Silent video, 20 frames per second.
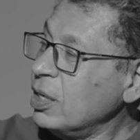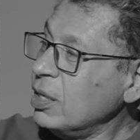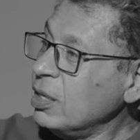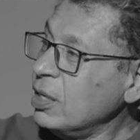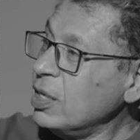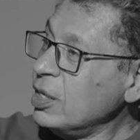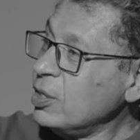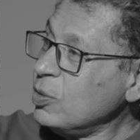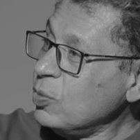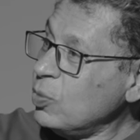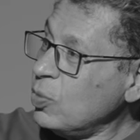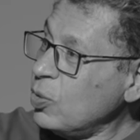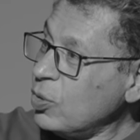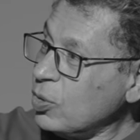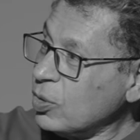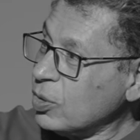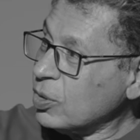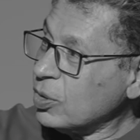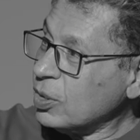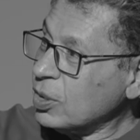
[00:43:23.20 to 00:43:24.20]
this
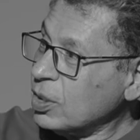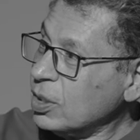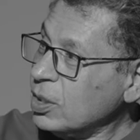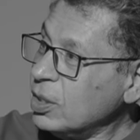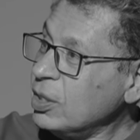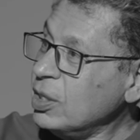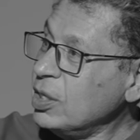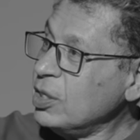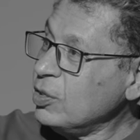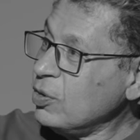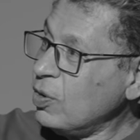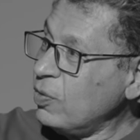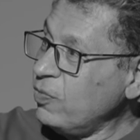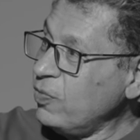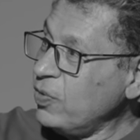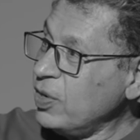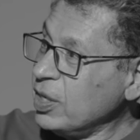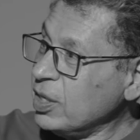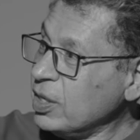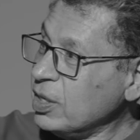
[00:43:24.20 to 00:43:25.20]
war, this
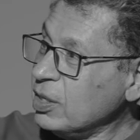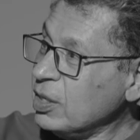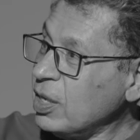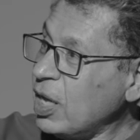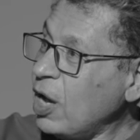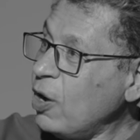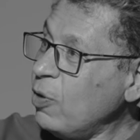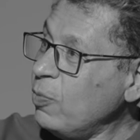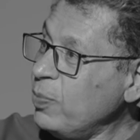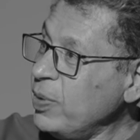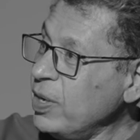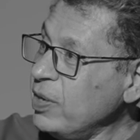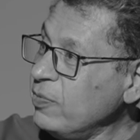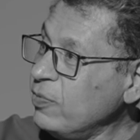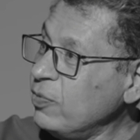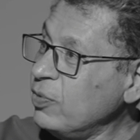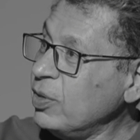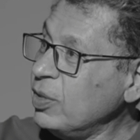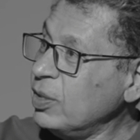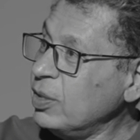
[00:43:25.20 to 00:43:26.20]
conflict, how
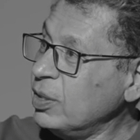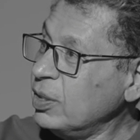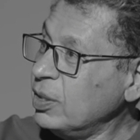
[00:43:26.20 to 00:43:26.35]
painful,